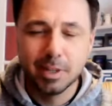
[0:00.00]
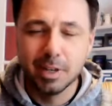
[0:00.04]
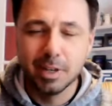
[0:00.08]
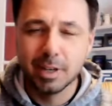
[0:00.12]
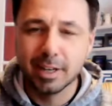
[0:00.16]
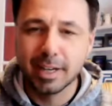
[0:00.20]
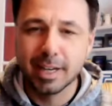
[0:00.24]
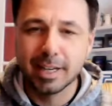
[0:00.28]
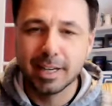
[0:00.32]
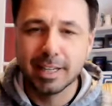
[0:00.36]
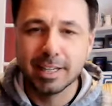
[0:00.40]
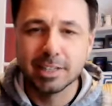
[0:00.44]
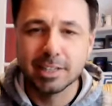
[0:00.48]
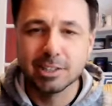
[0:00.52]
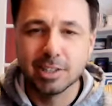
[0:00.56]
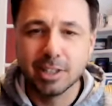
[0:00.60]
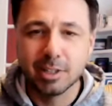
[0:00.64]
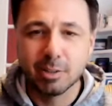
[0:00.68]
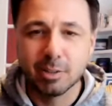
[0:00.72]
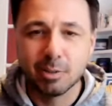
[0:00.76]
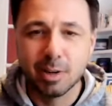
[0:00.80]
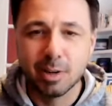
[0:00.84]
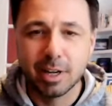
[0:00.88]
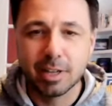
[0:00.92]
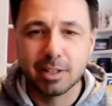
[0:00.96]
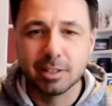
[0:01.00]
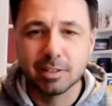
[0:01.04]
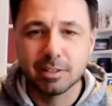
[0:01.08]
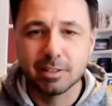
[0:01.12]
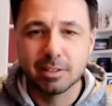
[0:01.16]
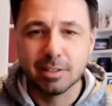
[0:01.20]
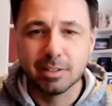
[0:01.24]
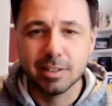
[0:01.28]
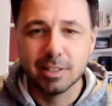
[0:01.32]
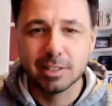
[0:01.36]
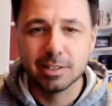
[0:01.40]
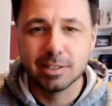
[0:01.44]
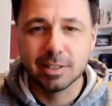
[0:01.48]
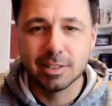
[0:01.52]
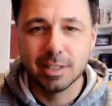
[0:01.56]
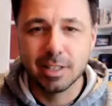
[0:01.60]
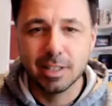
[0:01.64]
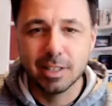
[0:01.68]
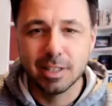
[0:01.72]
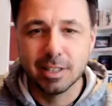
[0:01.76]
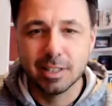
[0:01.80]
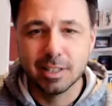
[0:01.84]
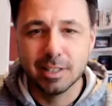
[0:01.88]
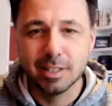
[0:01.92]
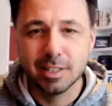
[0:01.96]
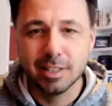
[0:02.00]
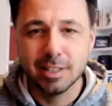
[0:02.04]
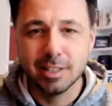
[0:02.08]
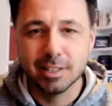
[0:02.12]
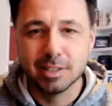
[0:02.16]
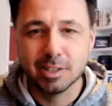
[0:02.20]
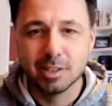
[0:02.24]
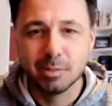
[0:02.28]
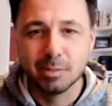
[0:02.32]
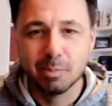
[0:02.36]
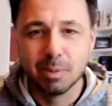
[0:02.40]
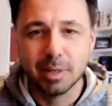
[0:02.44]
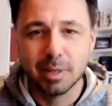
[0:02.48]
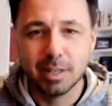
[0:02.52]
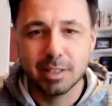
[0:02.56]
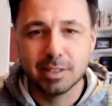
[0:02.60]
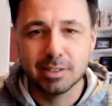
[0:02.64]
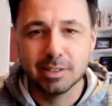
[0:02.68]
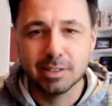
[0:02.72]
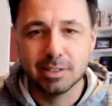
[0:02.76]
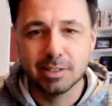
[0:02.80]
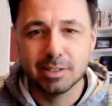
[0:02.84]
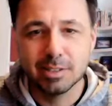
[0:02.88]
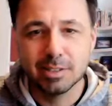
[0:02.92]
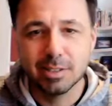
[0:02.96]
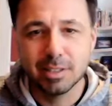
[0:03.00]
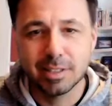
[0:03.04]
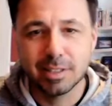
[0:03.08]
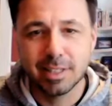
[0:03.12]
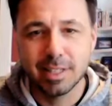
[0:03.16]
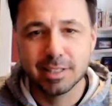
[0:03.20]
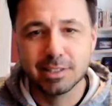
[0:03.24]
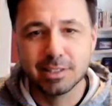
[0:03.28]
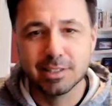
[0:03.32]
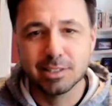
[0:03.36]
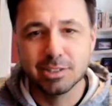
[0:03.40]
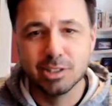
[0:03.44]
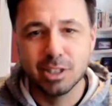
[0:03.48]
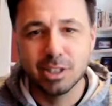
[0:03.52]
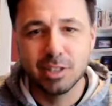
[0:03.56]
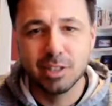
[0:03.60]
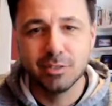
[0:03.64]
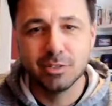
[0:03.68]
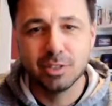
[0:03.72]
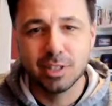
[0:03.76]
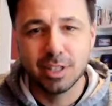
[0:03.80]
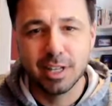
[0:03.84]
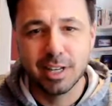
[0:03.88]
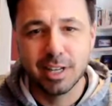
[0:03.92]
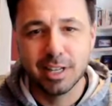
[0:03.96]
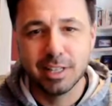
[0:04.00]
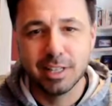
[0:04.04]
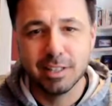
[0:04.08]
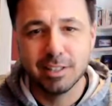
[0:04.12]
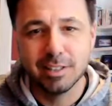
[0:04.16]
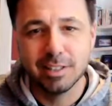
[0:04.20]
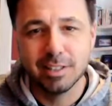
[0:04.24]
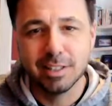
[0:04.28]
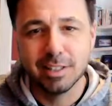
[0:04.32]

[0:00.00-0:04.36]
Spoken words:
I got to get you on the record. It's the Bucks against the Chiefs tonight.